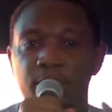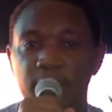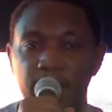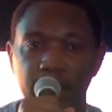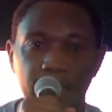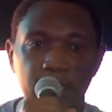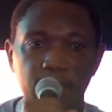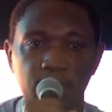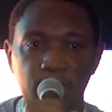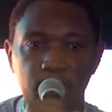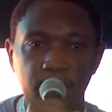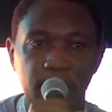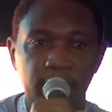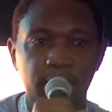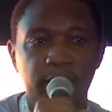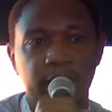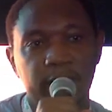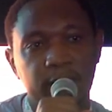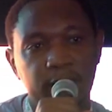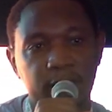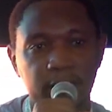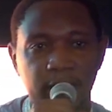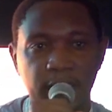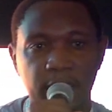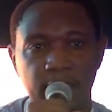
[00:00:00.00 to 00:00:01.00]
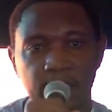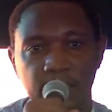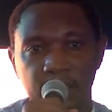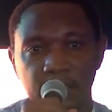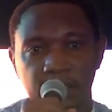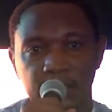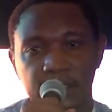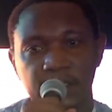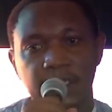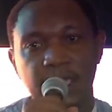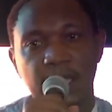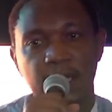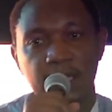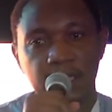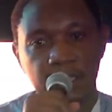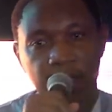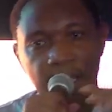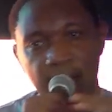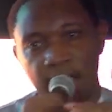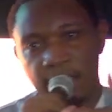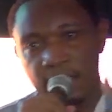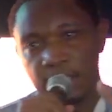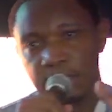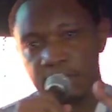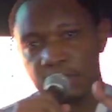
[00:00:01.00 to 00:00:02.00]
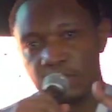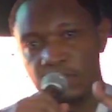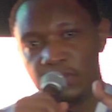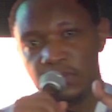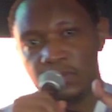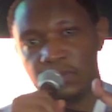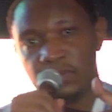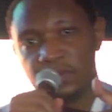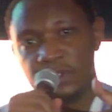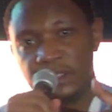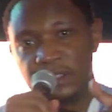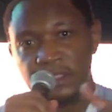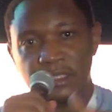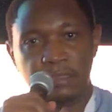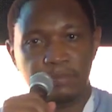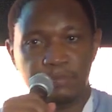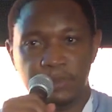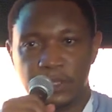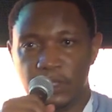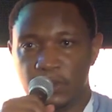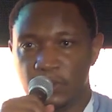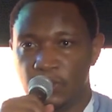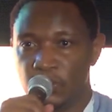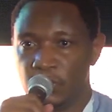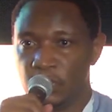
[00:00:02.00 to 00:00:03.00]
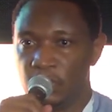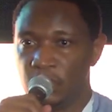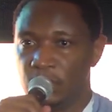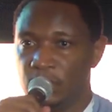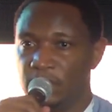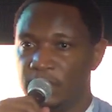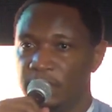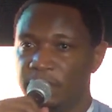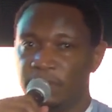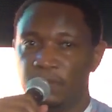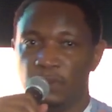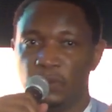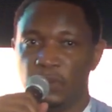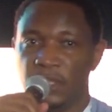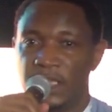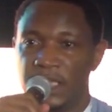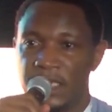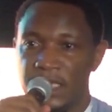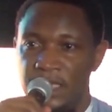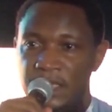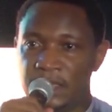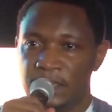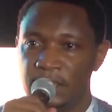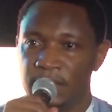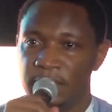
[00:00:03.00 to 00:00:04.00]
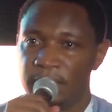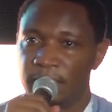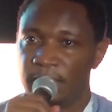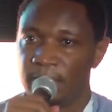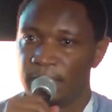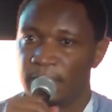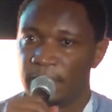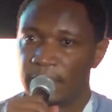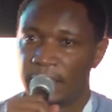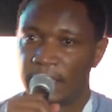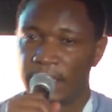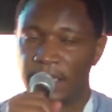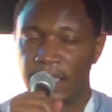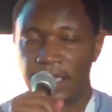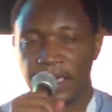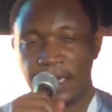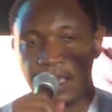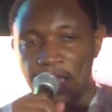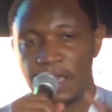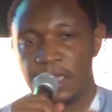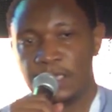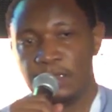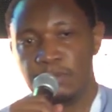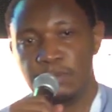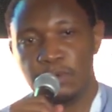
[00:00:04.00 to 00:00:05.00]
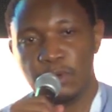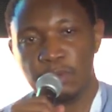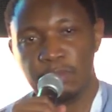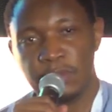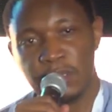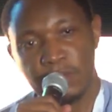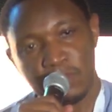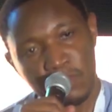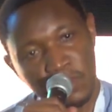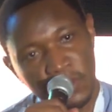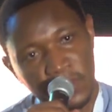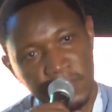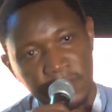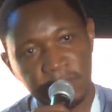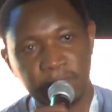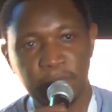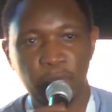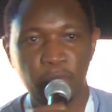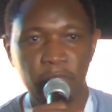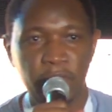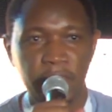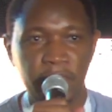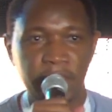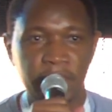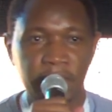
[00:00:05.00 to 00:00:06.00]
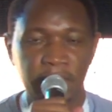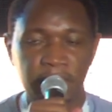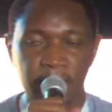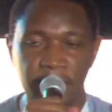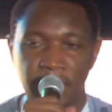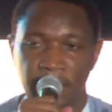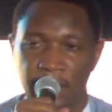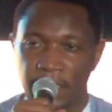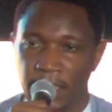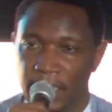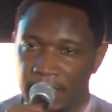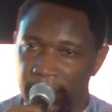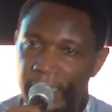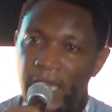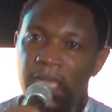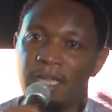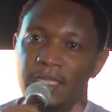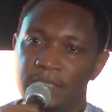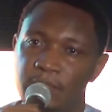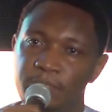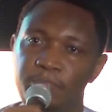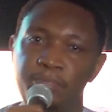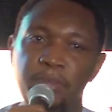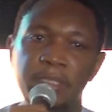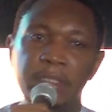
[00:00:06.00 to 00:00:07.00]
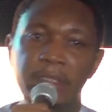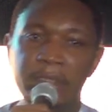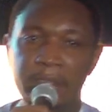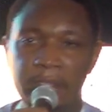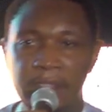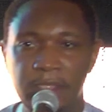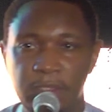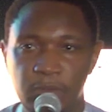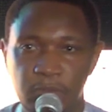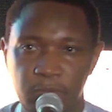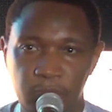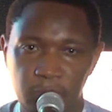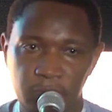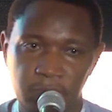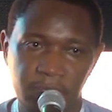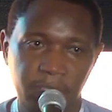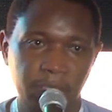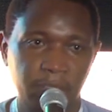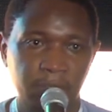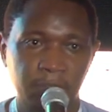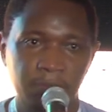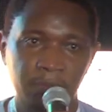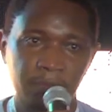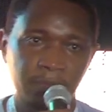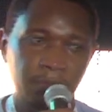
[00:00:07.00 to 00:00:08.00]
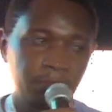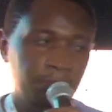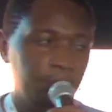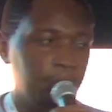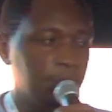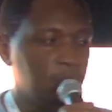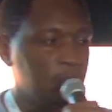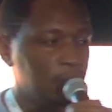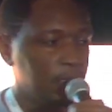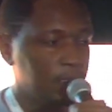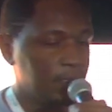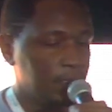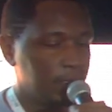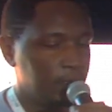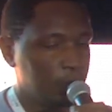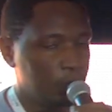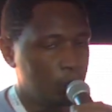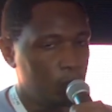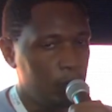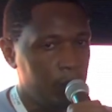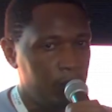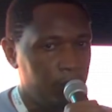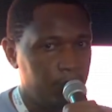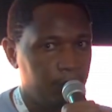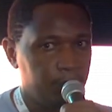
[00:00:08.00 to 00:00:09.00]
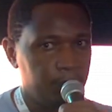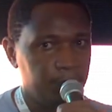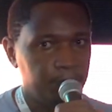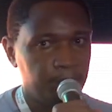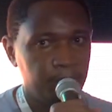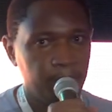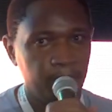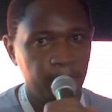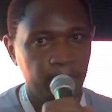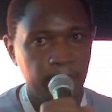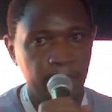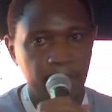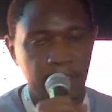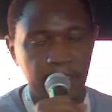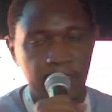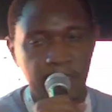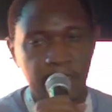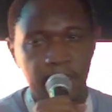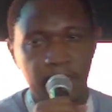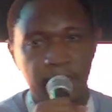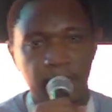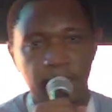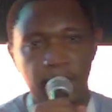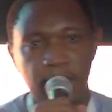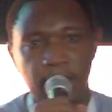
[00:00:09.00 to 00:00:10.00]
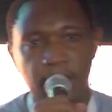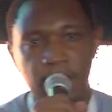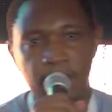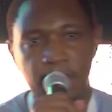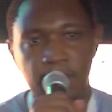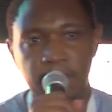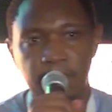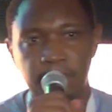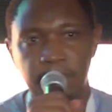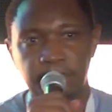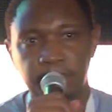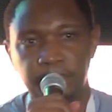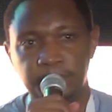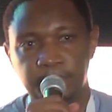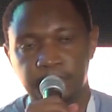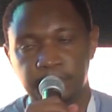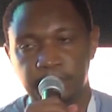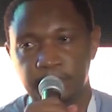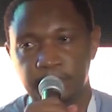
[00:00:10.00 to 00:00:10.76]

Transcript: and down. It can scale, it can add more CPU if you need it, can add more memory if you need it. It has built-in auto-scale features as well. I've